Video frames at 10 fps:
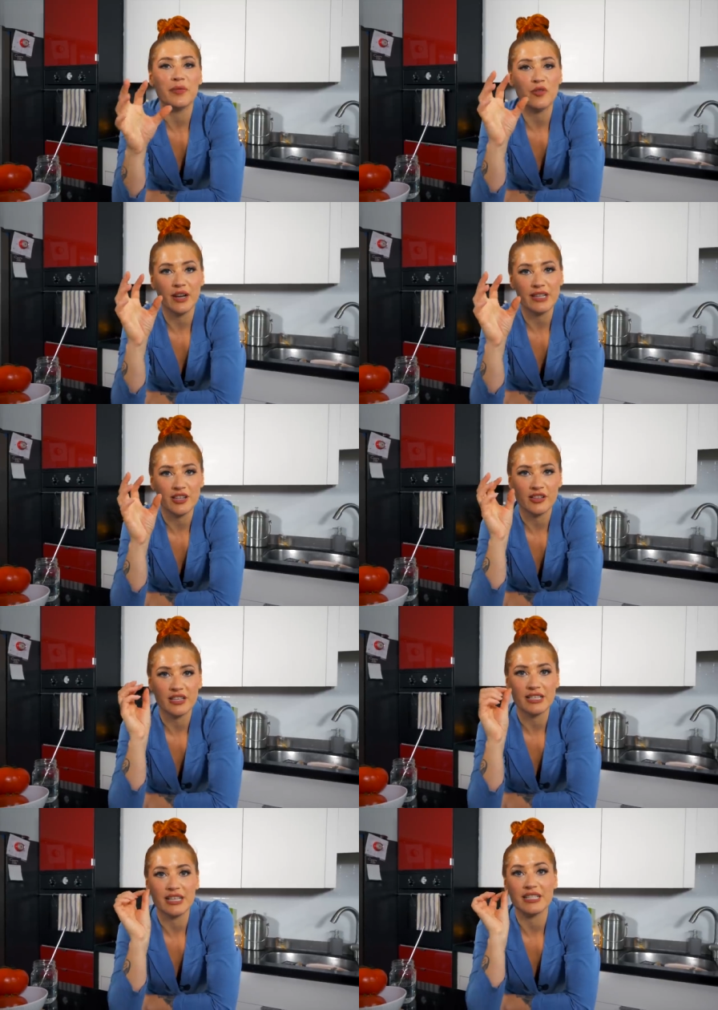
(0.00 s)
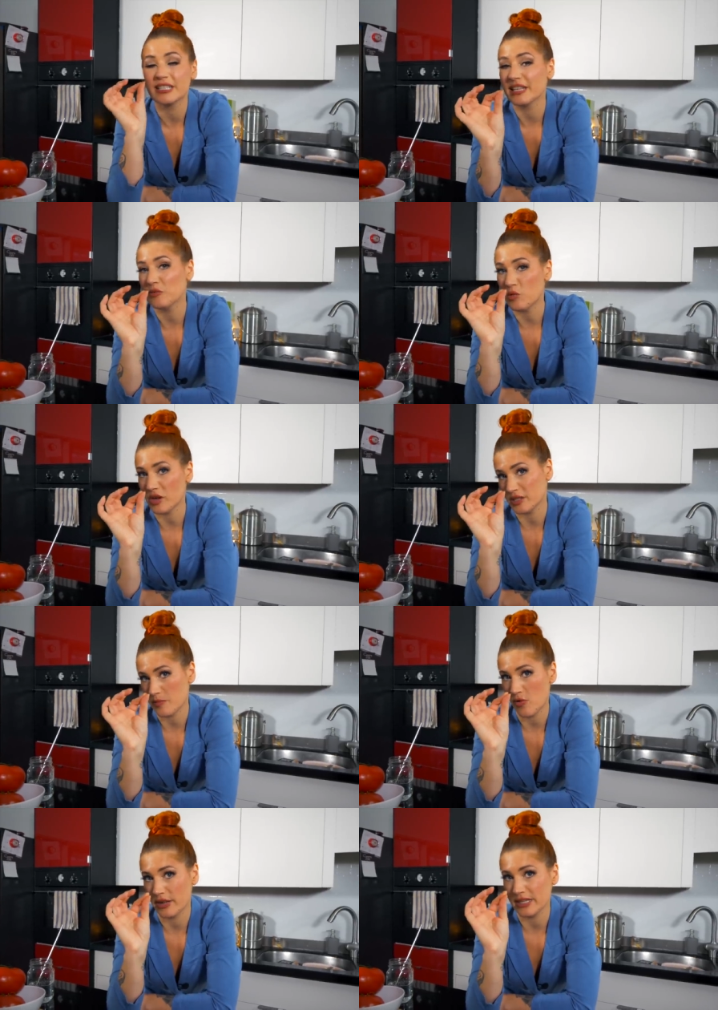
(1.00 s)
before I start this, I did want to
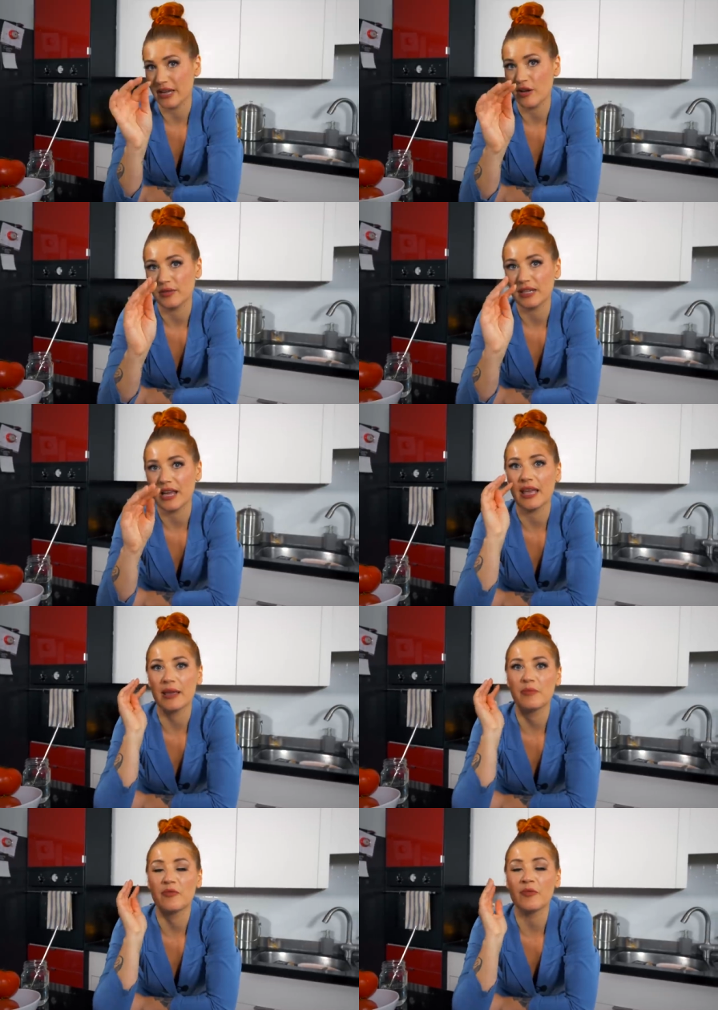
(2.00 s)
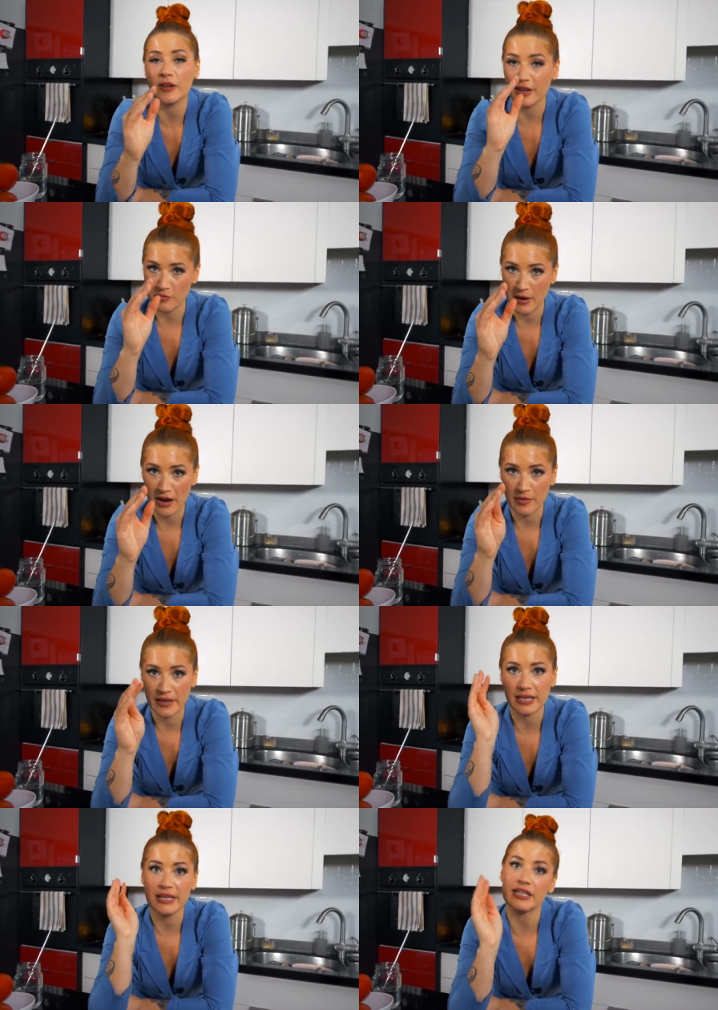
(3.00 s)
point out that I am very aware
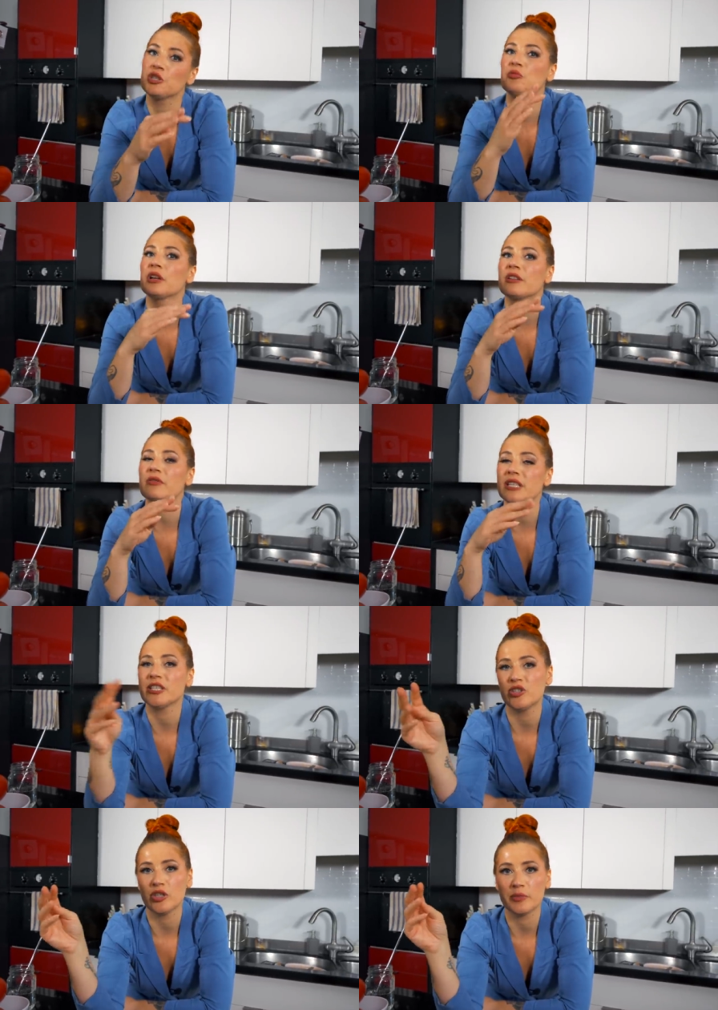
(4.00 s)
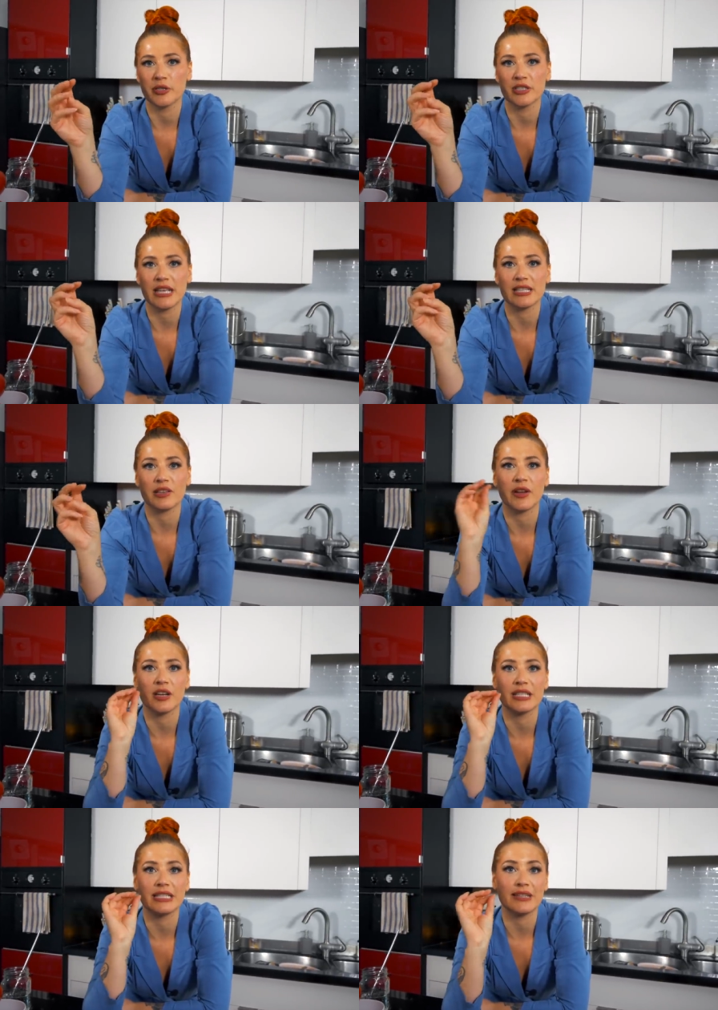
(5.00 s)
that each one of these YouTubers has a
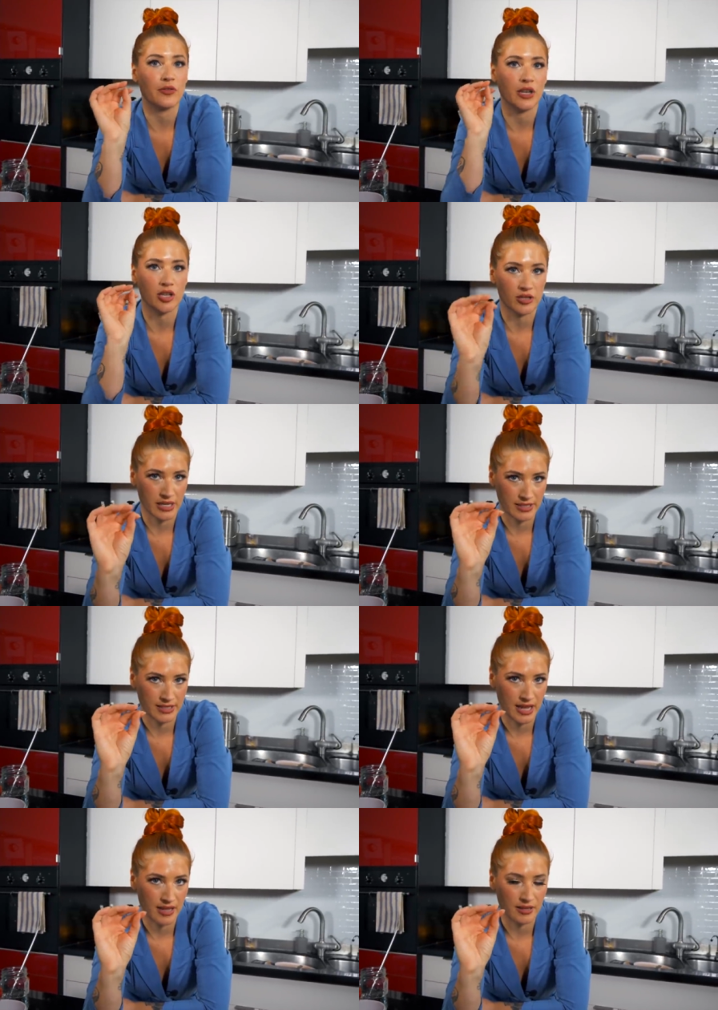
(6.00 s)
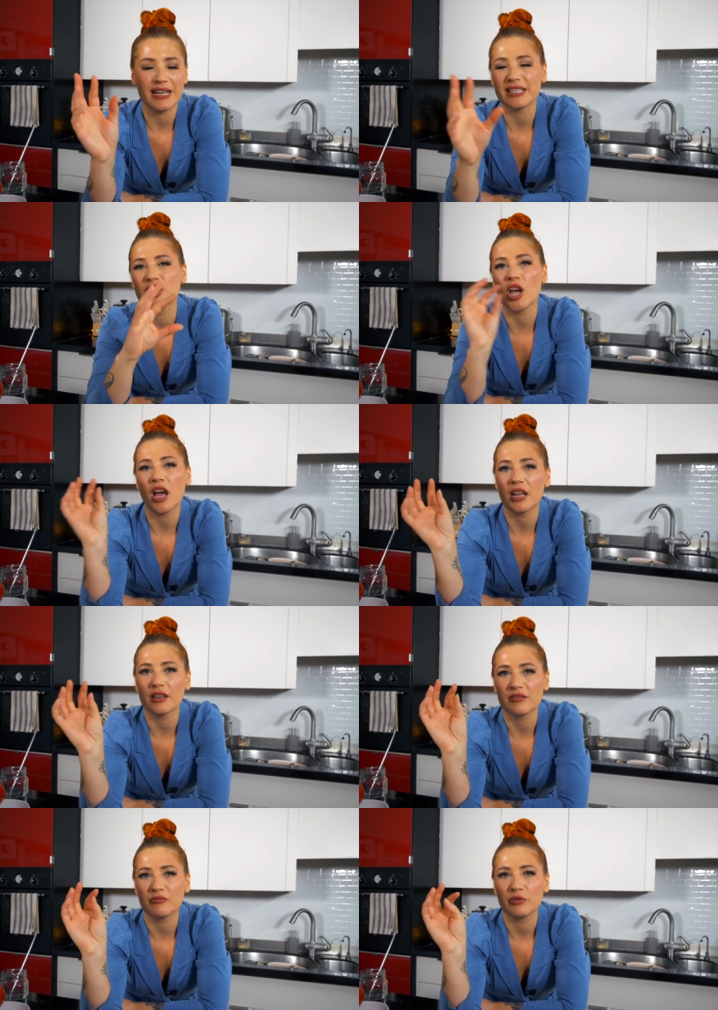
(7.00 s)
very different cooking style. It's not
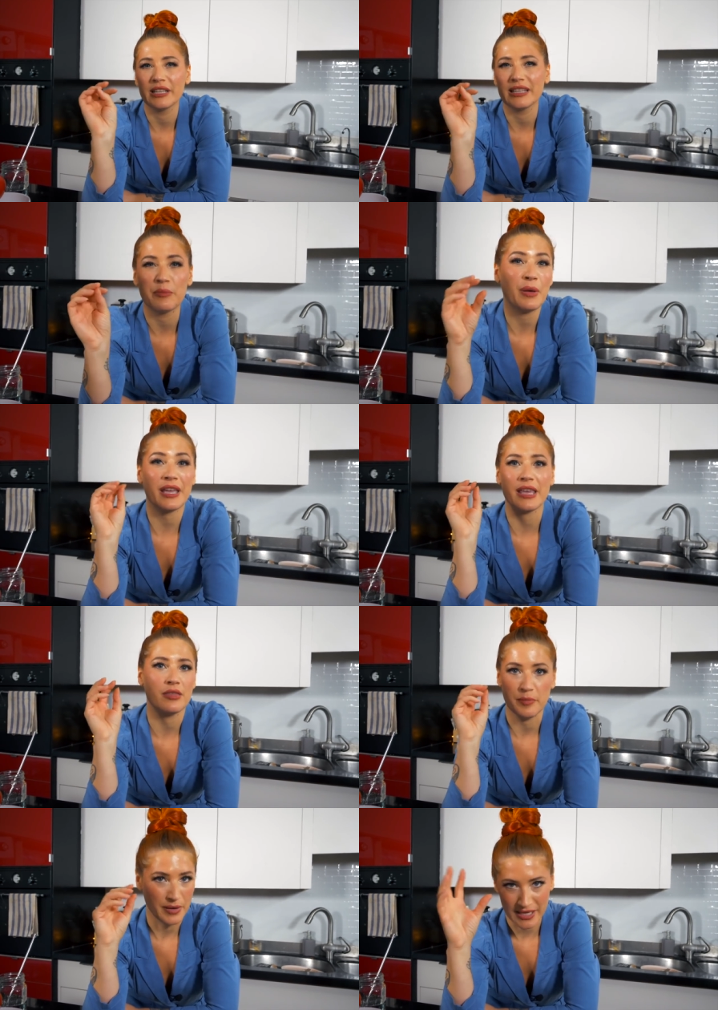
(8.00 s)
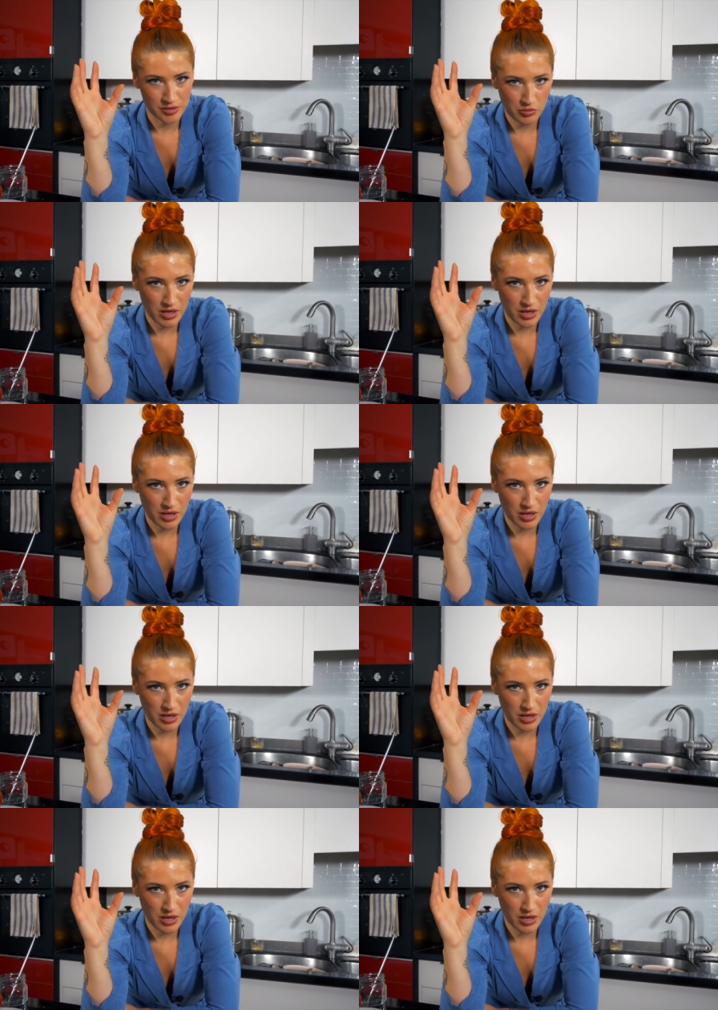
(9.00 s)
really like picking the best